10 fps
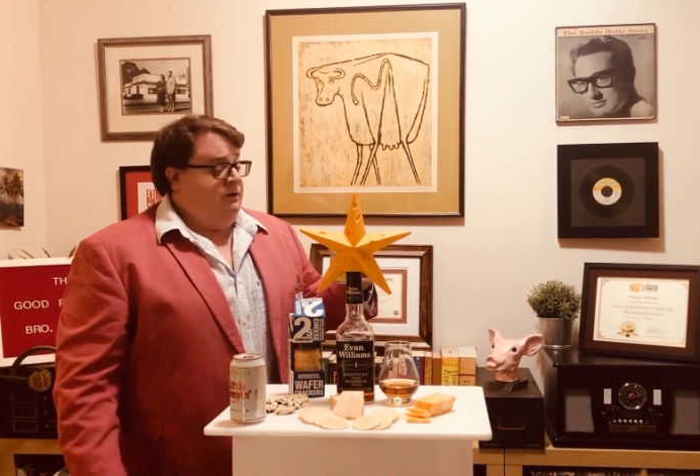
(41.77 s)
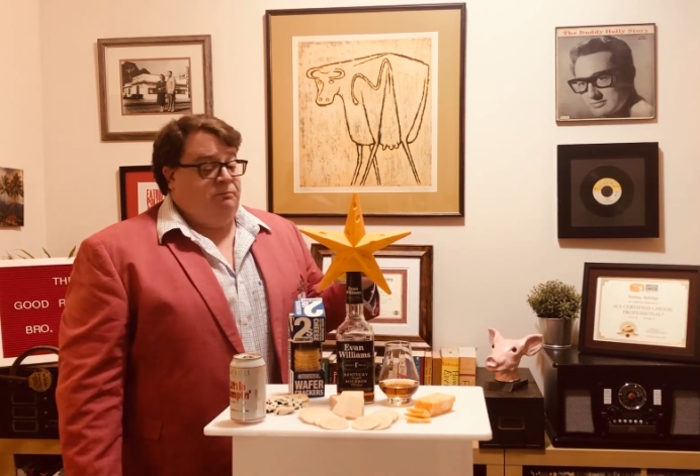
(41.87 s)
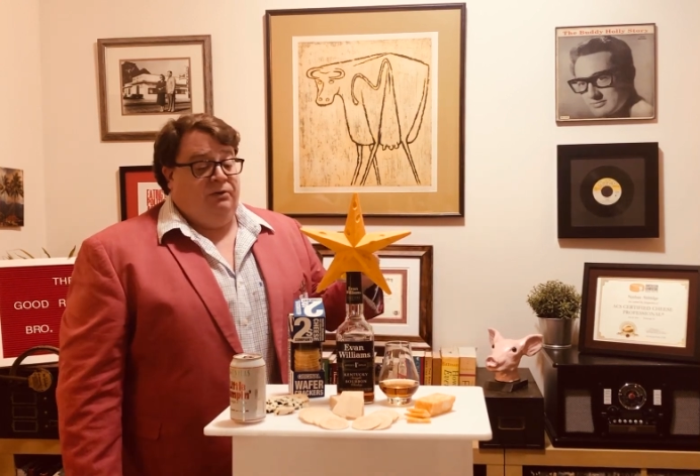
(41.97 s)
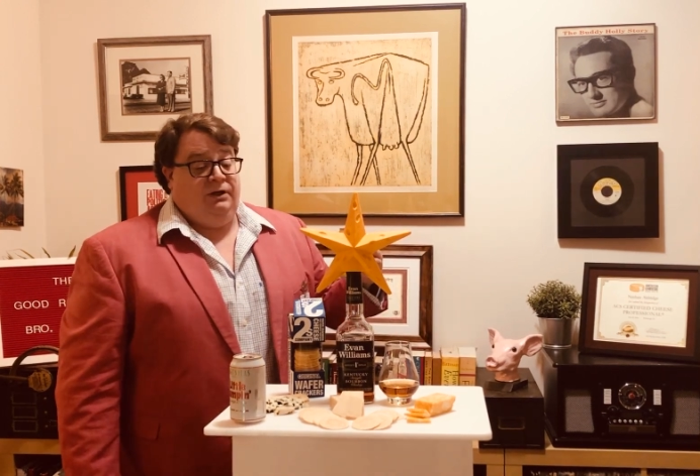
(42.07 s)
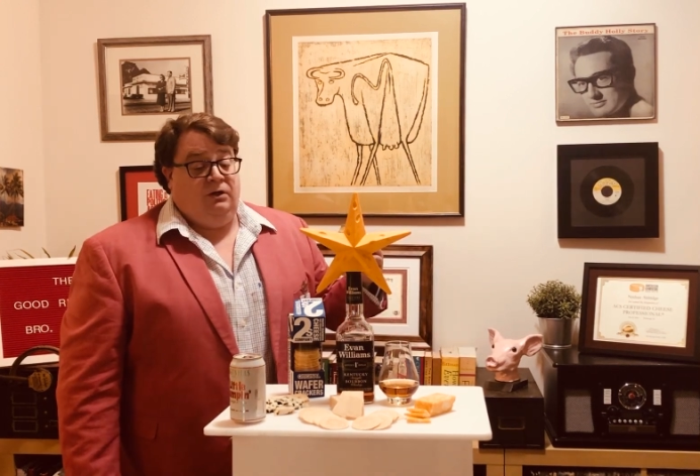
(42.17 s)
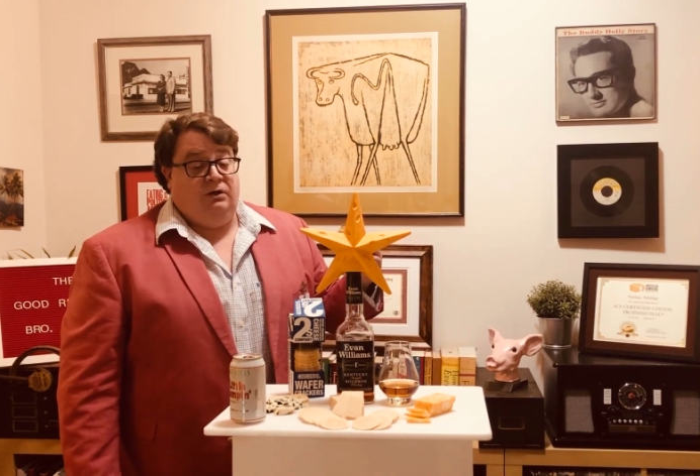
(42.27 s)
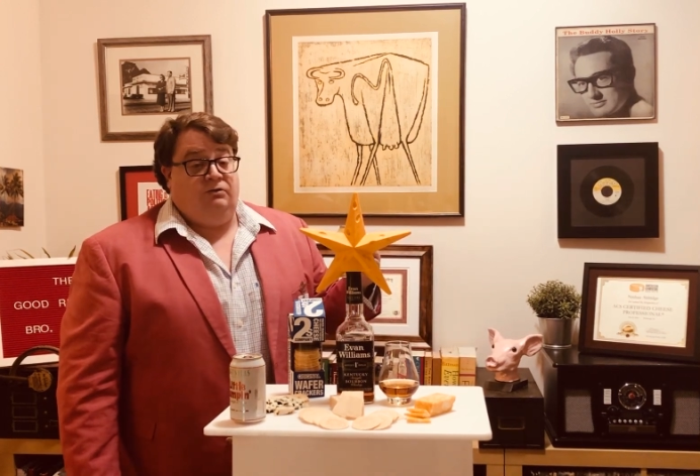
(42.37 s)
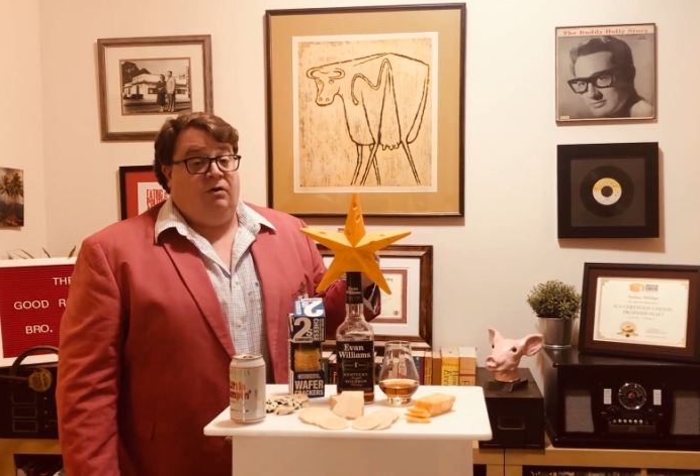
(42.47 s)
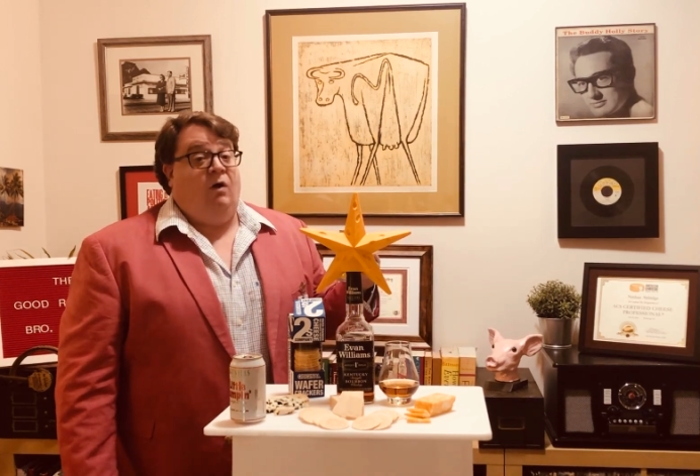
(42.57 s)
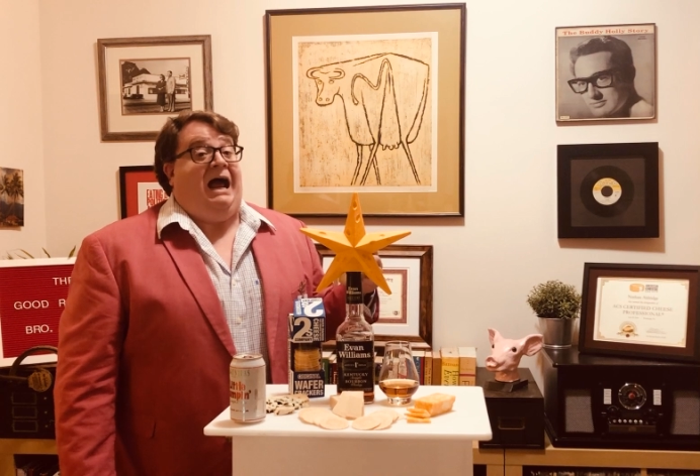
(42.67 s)
That's pretty good,
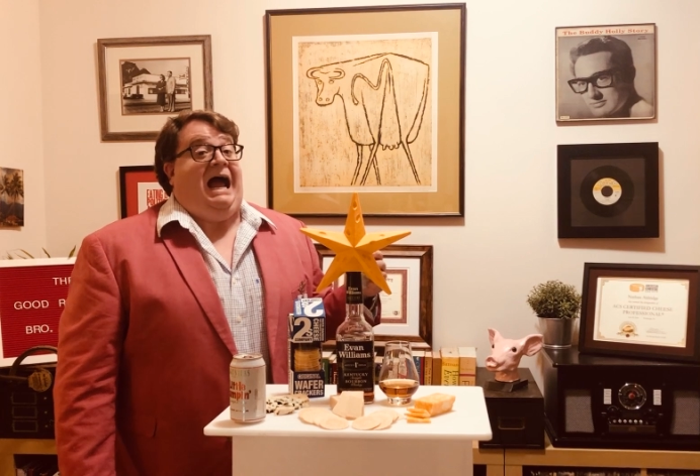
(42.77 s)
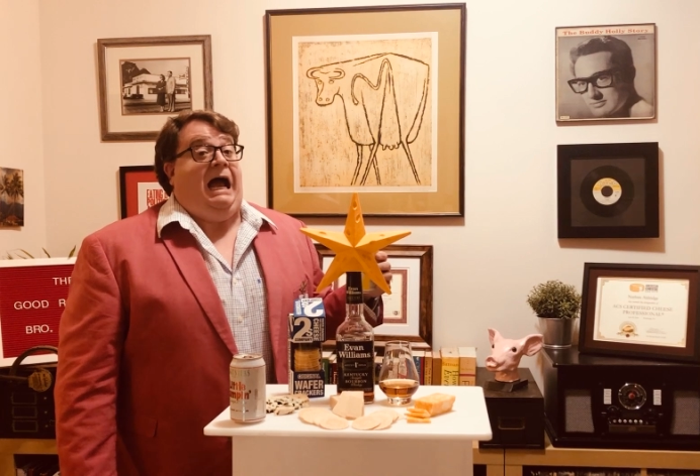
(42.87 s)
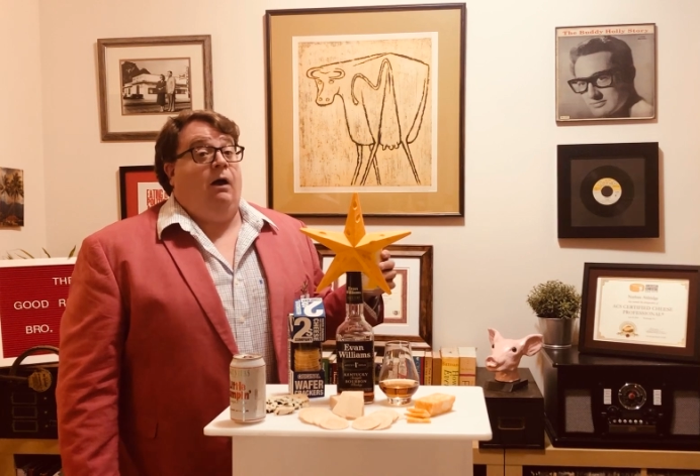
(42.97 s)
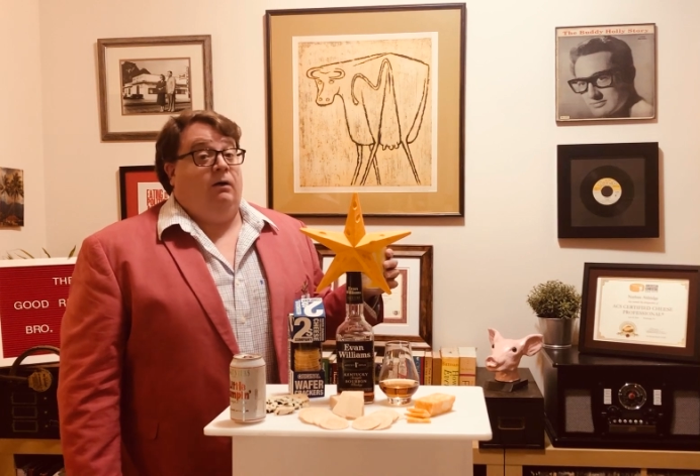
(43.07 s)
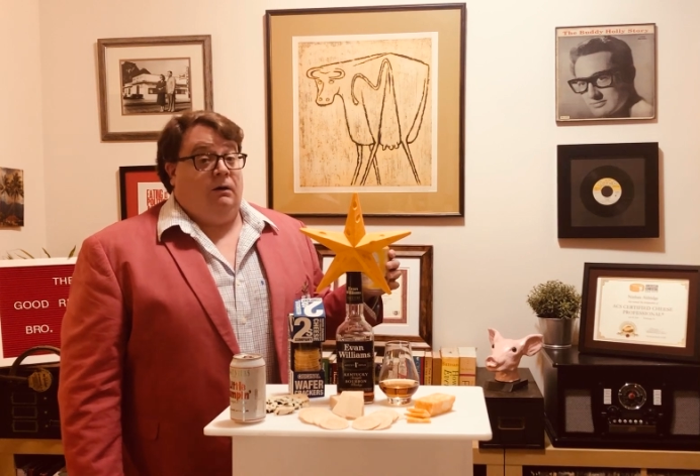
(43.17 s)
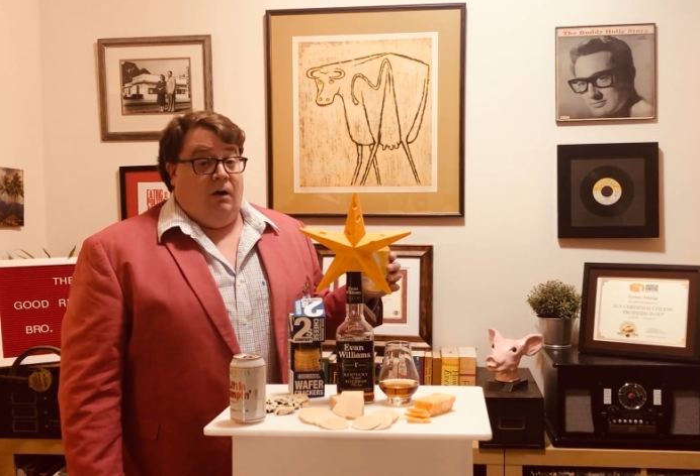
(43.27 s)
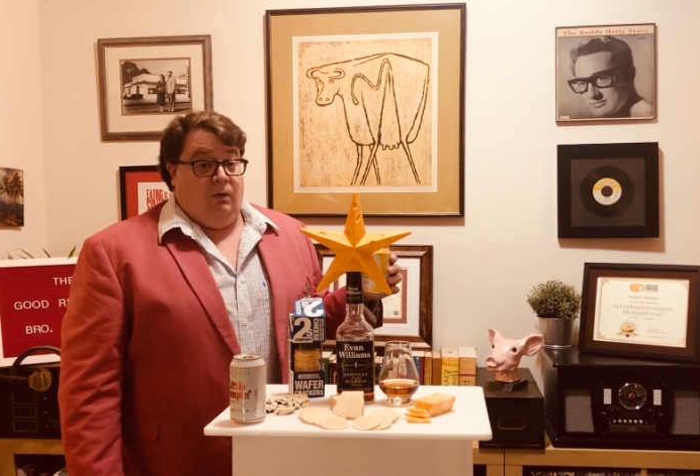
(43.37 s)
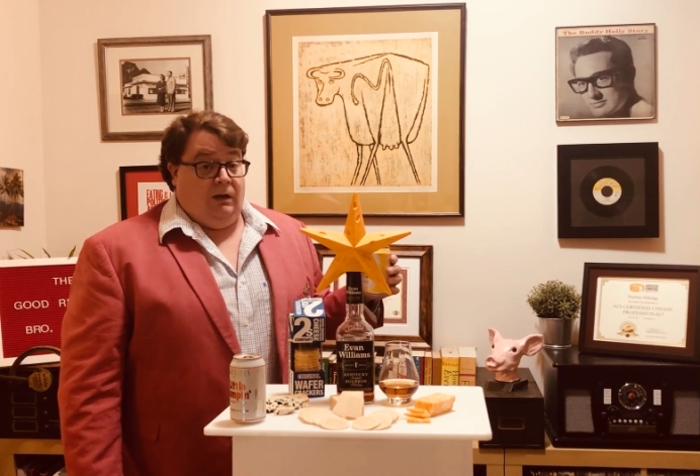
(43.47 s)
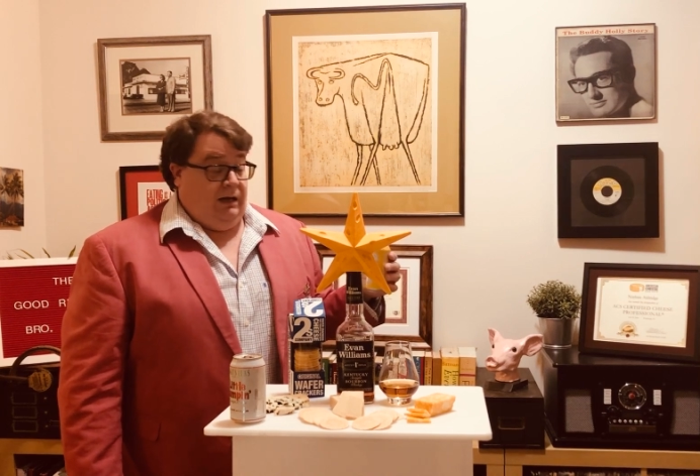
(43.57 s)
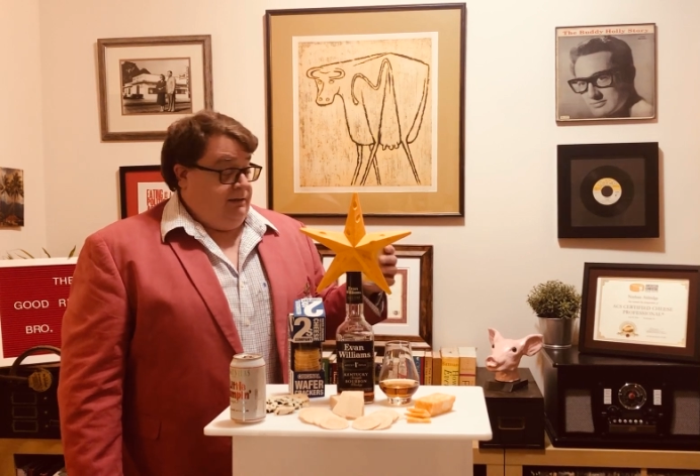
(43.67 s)
strong, high
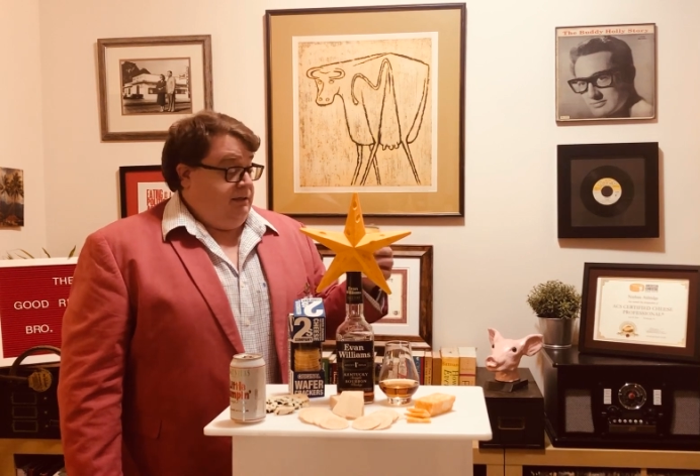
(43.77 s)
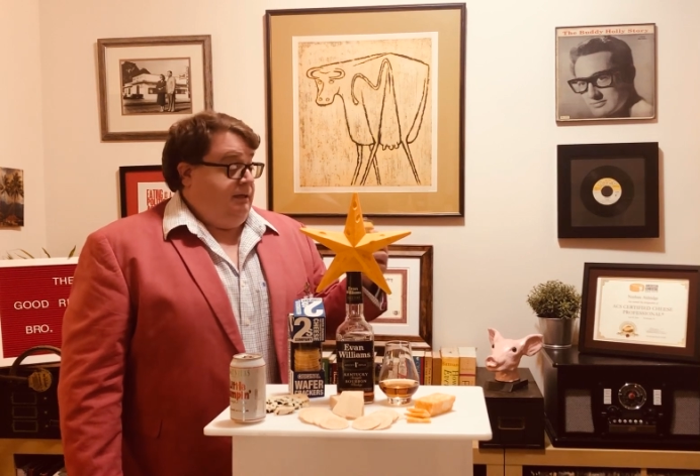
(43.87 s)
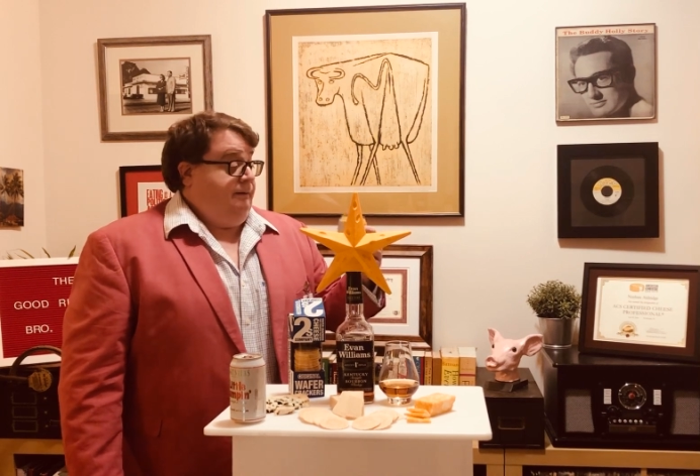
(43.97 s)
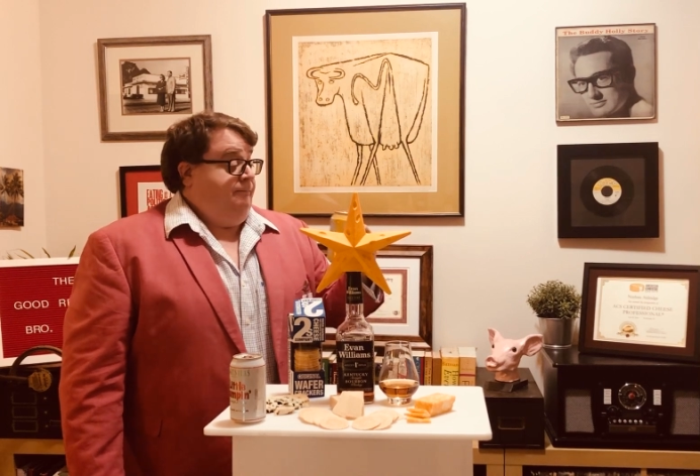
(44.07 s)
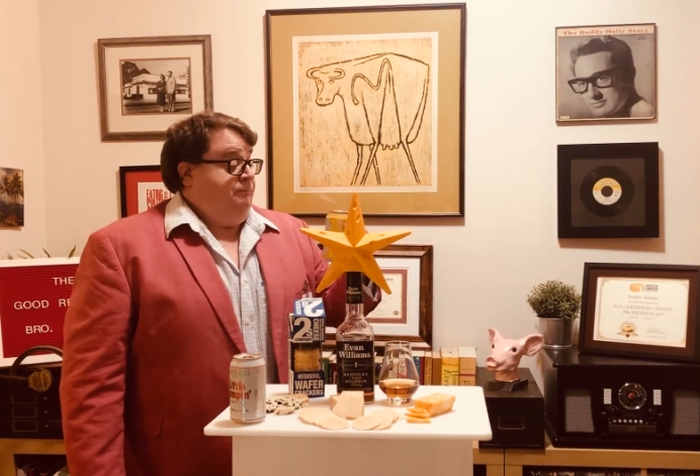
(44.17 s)
alcohol content.